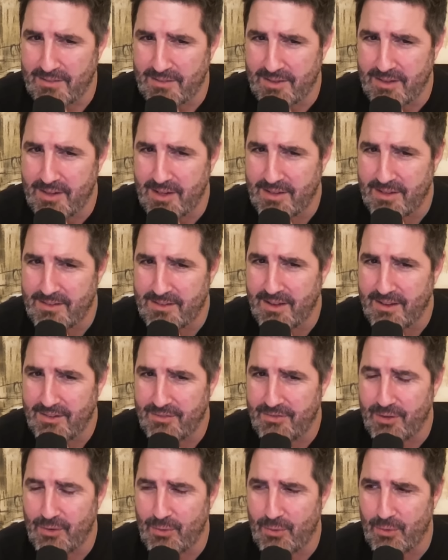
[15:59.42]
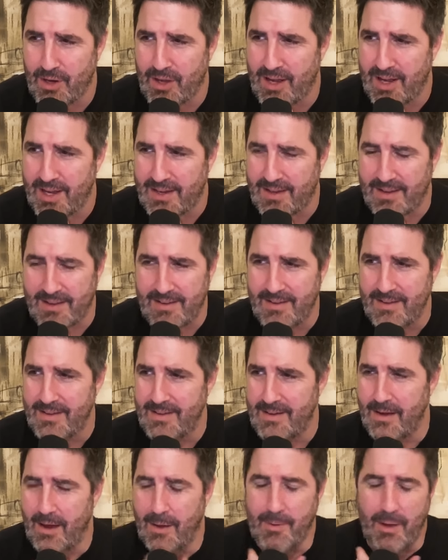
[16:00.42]
Because it does feel like,
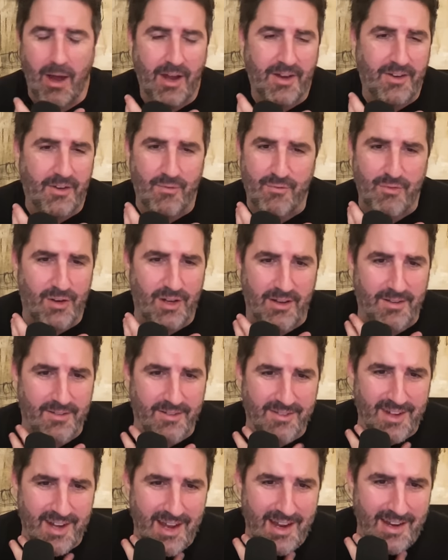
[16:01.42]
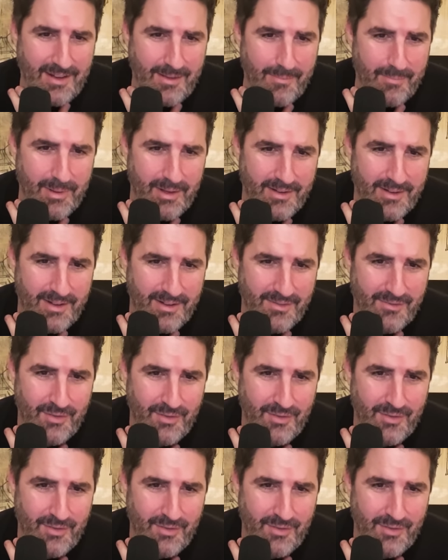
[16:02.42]
I mean, I don't fully understand it, but it does